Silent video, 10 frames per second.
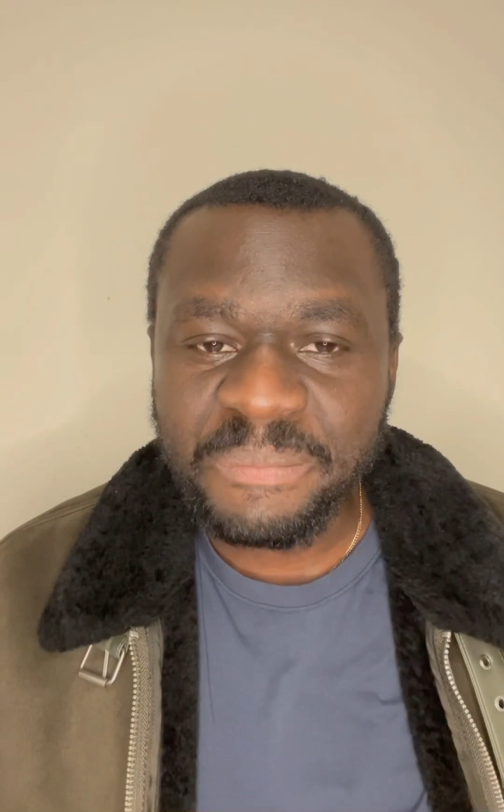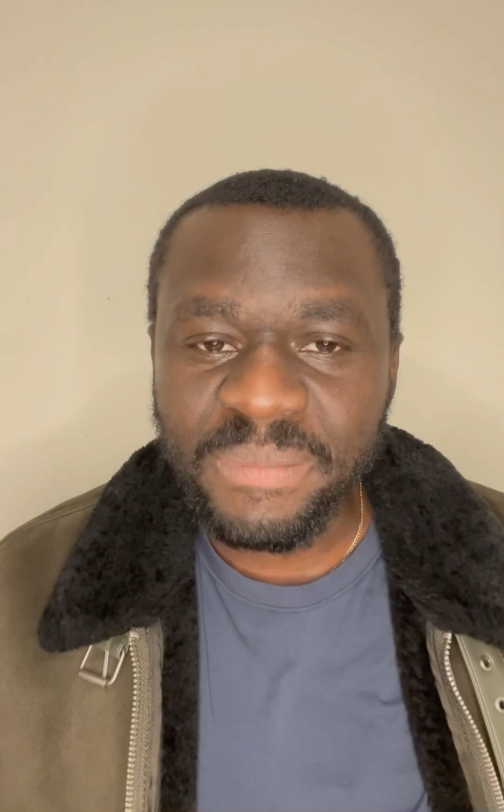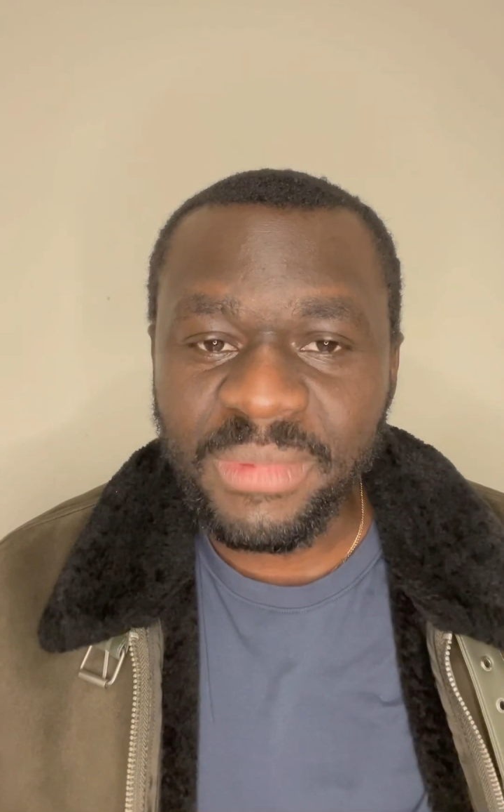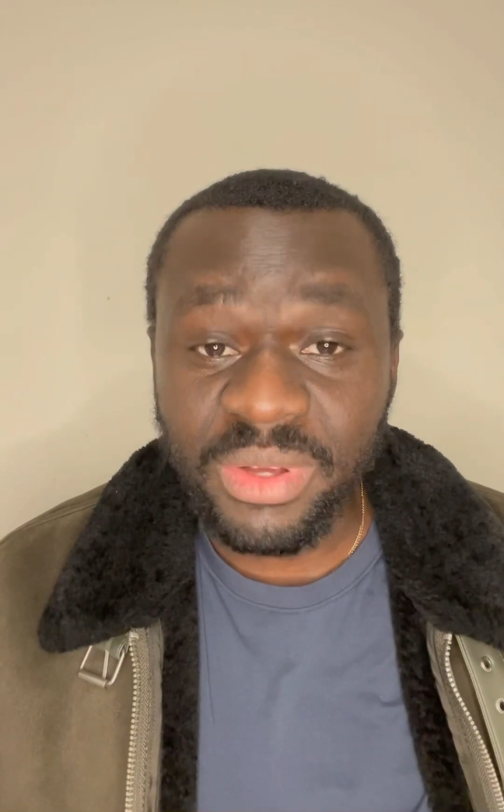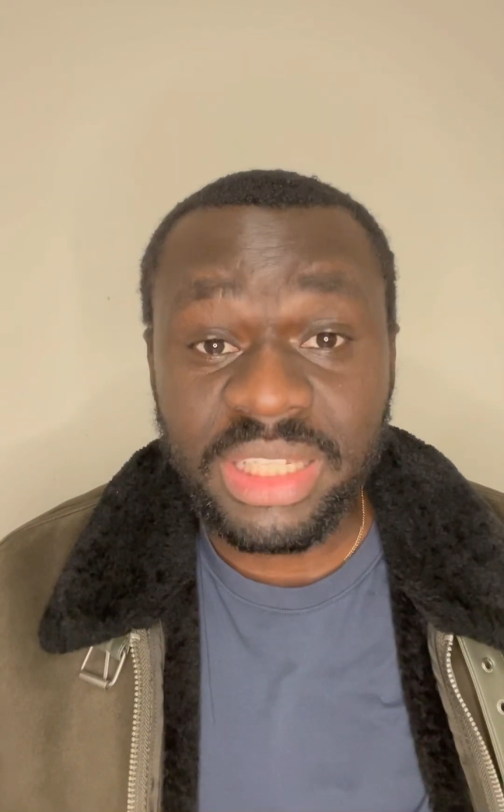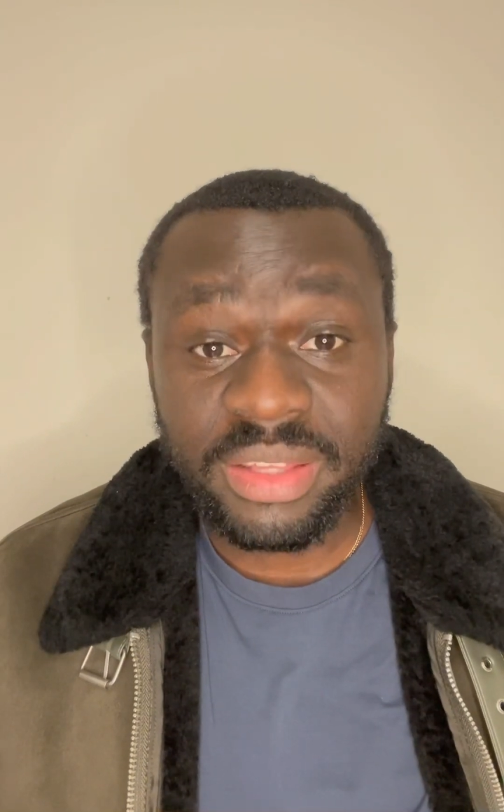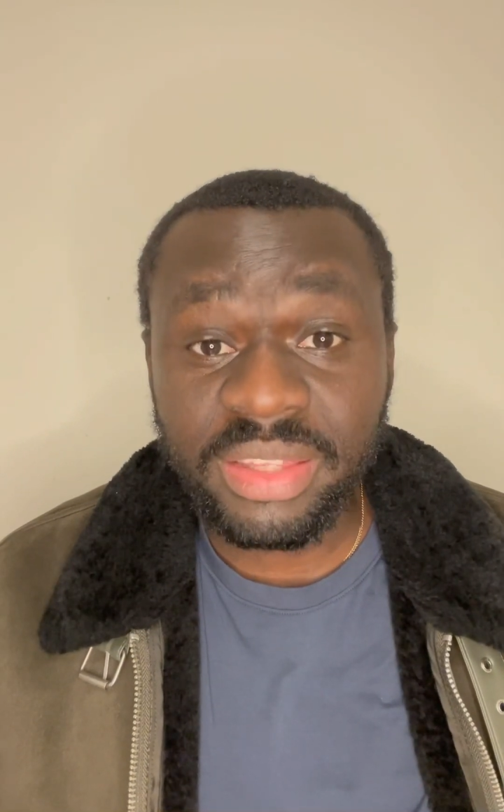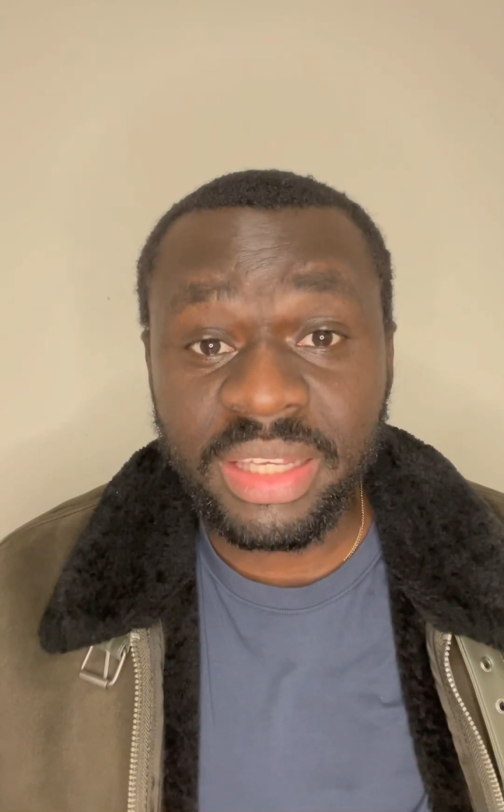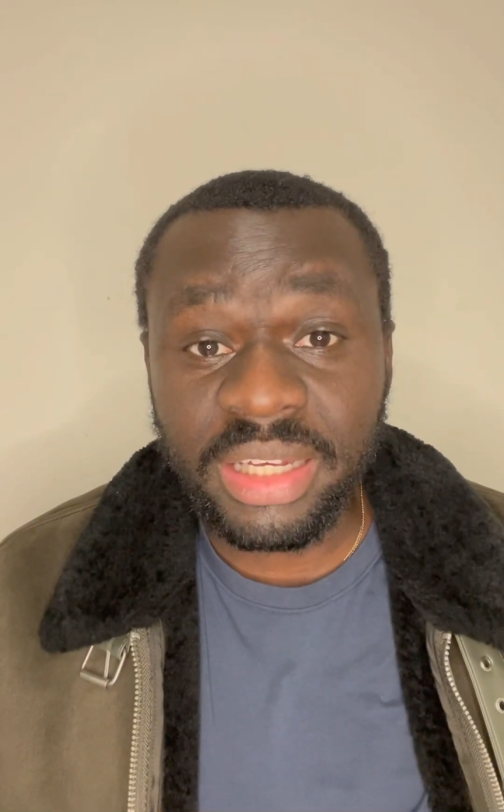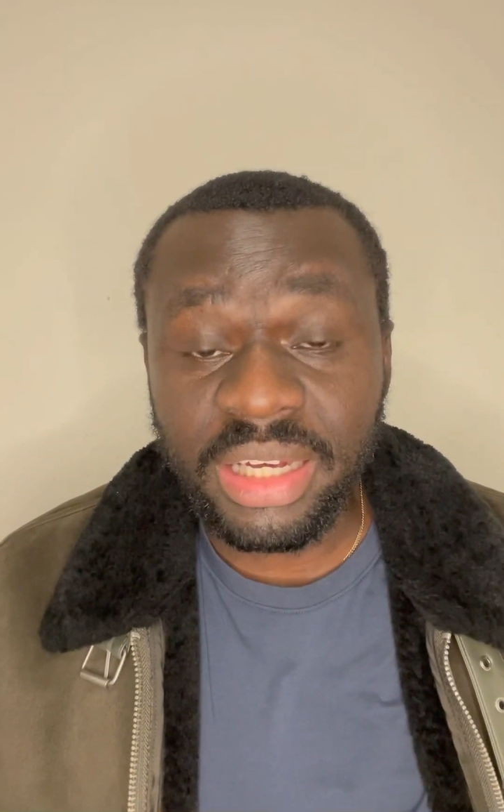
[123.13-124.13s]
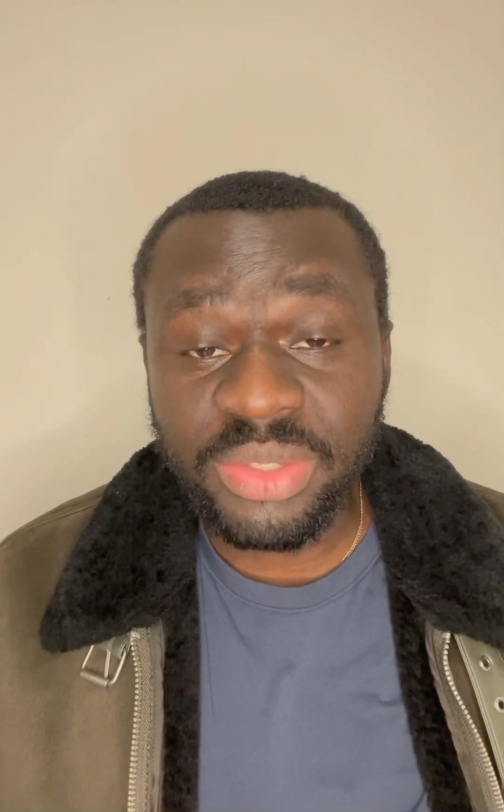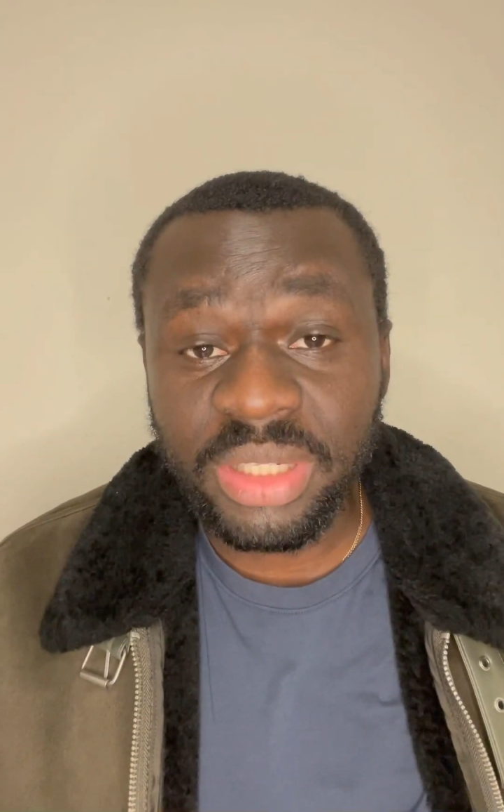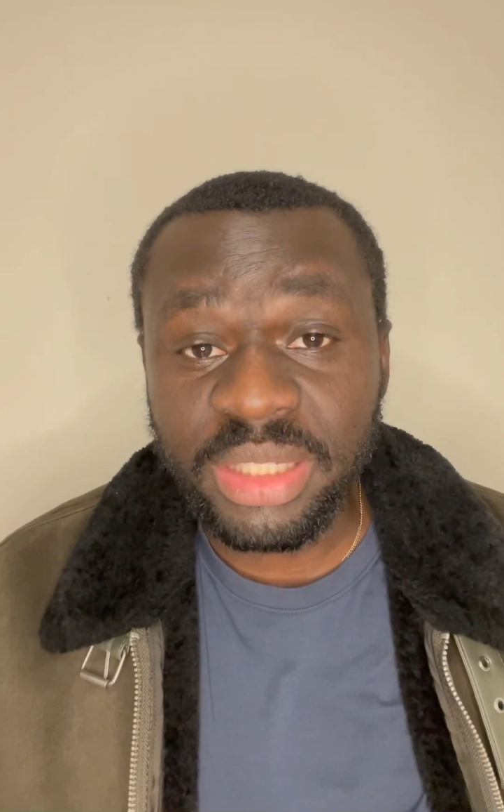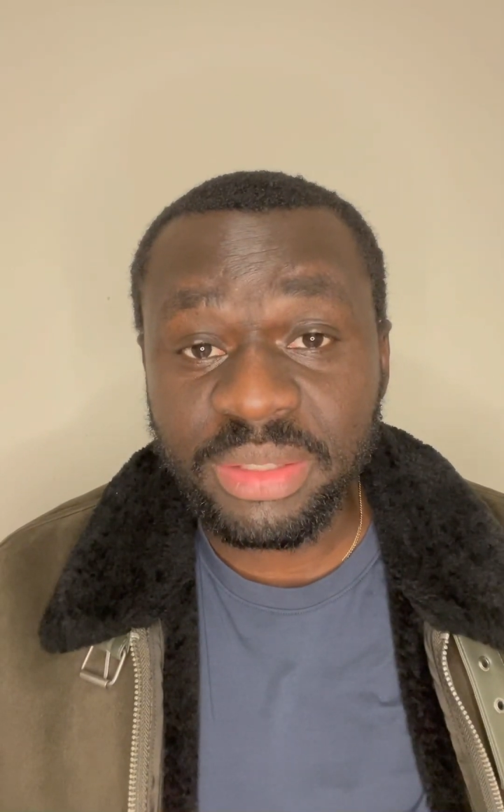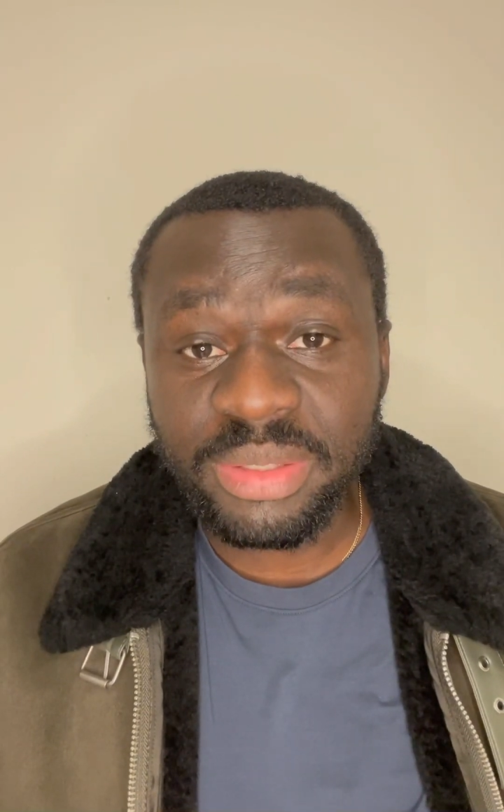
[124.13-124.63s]
because I think
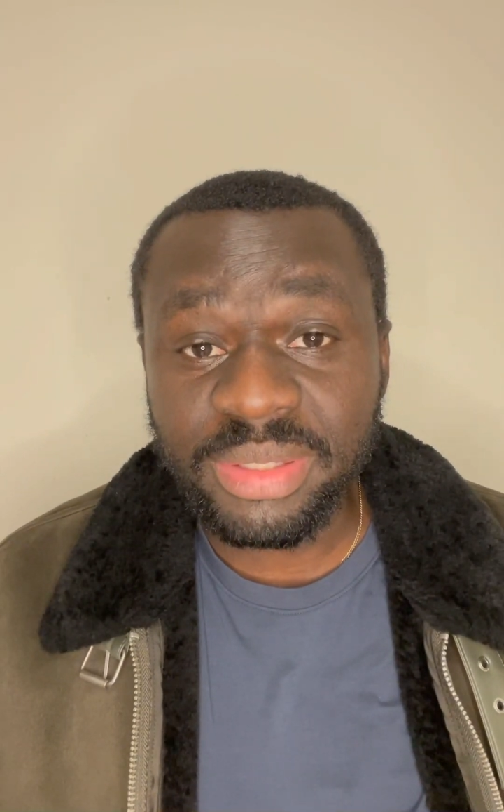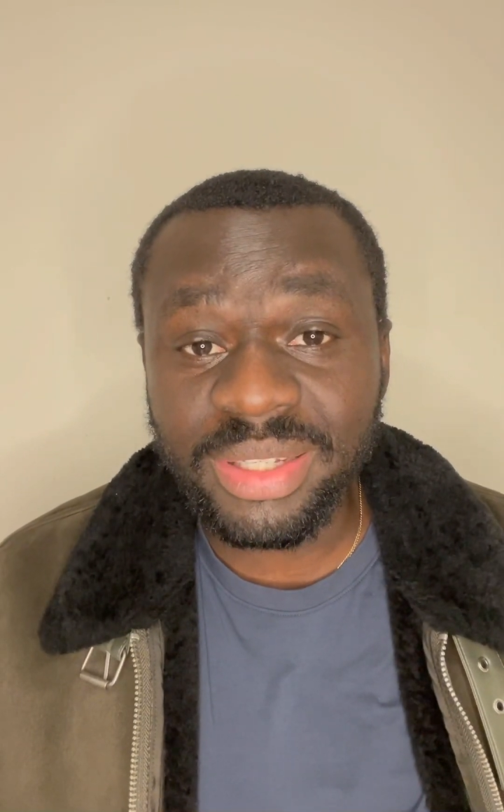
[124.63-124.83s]
actually